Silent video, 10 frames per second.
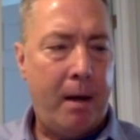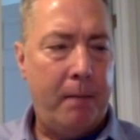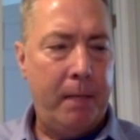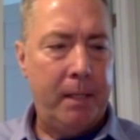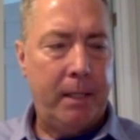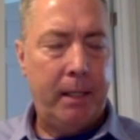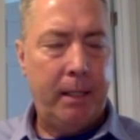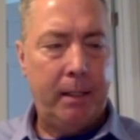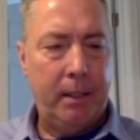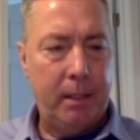Uh,
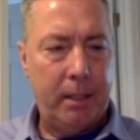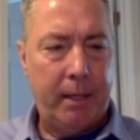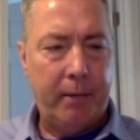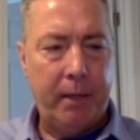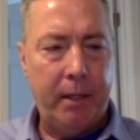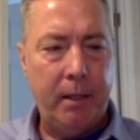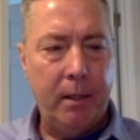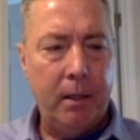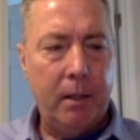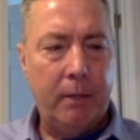maintaining the
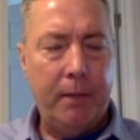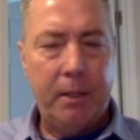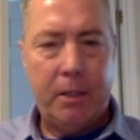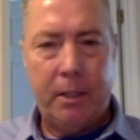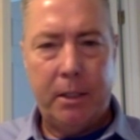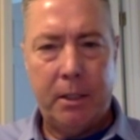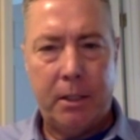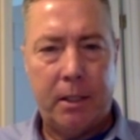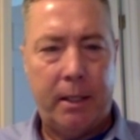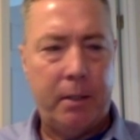integrity of the
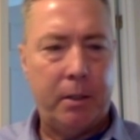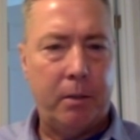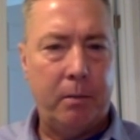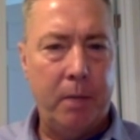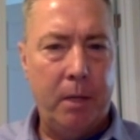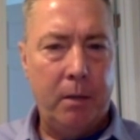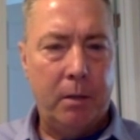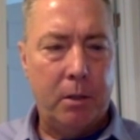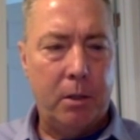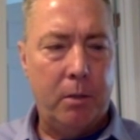incision site so
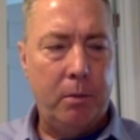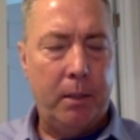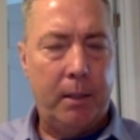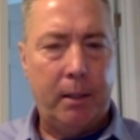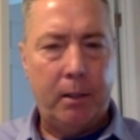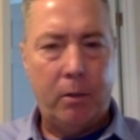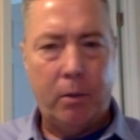there's no uh,